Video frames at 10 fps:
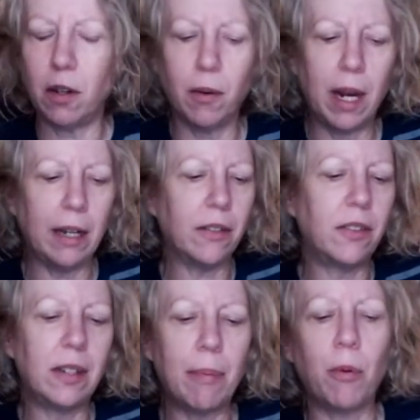All right,
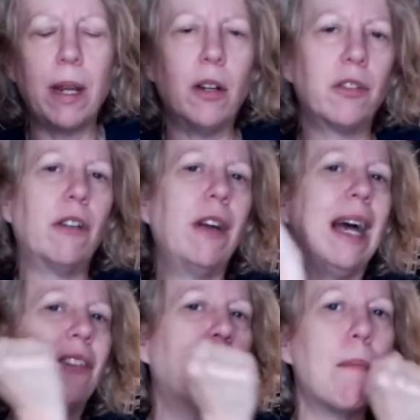separate yourself
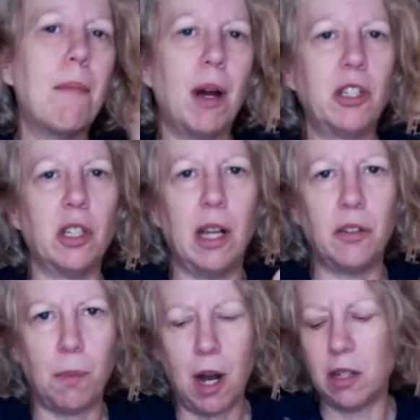as much
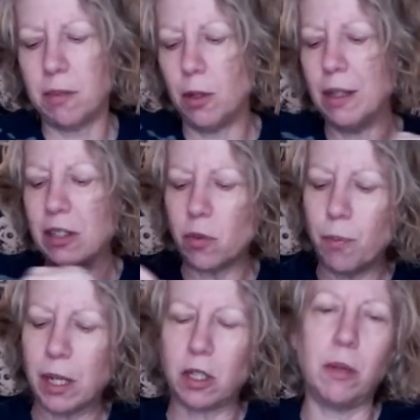as possible,
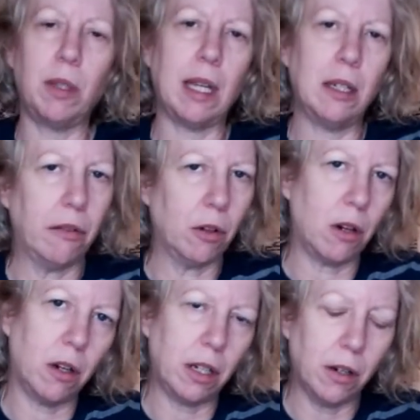especially with that Devil
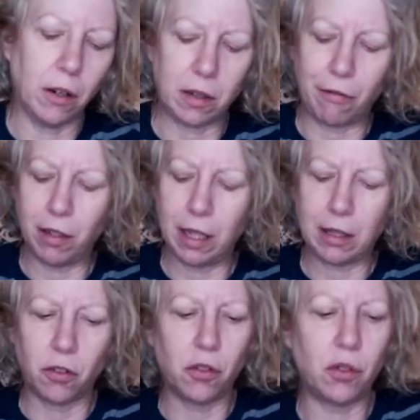card here, because I feel like
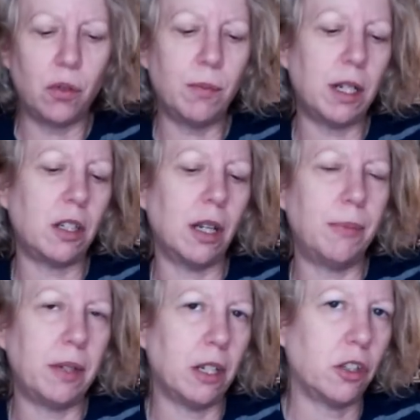there's too much
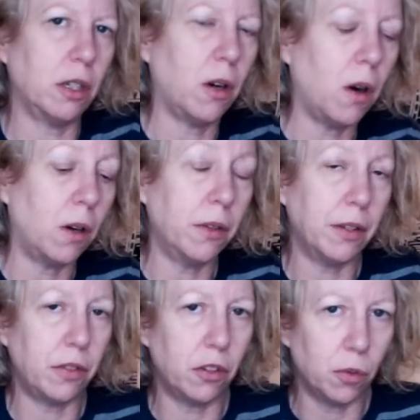obsession on
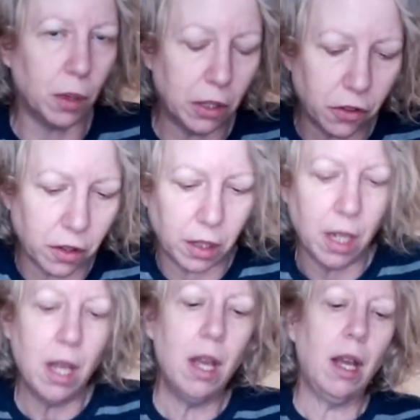the situation,
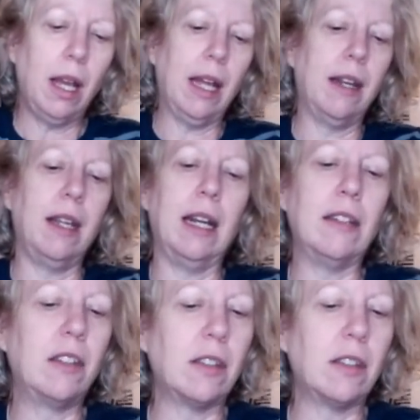and it's